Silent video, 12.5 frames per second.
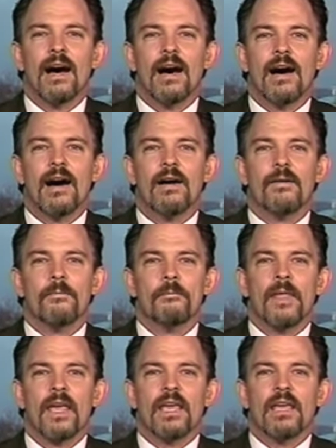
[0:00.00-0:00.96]

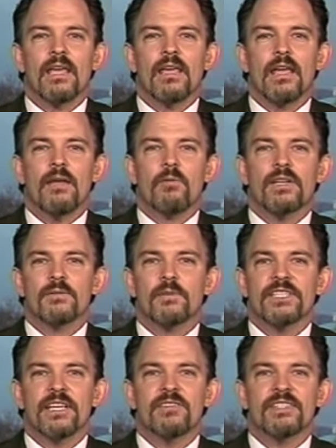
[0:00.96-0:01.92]
Um, it,
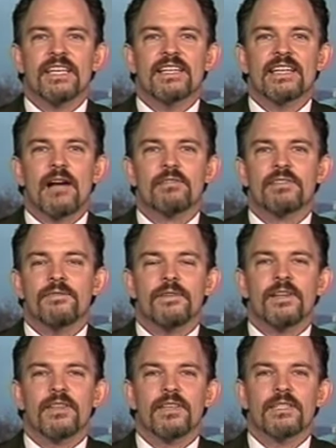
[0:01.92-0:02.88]
what's interesting is how
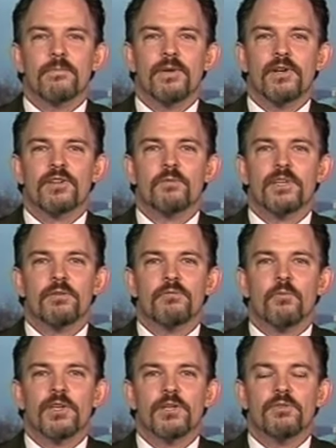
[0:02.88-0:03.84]
different this appears when
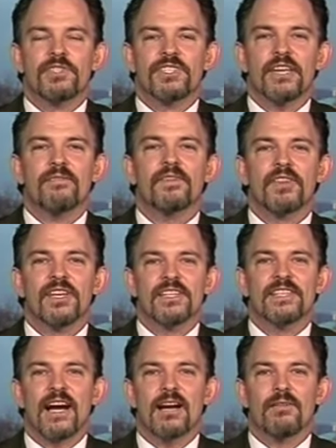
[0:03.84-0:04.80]
you, when you sit for the
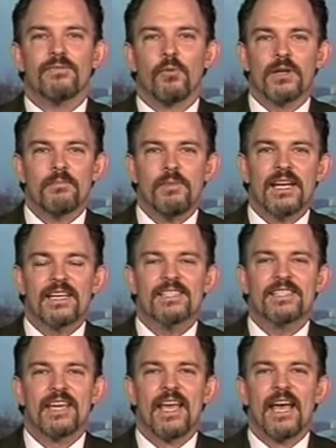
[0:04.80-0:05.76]
entire 40
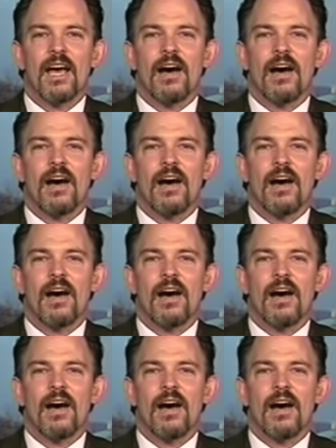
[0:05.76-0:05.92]
minutes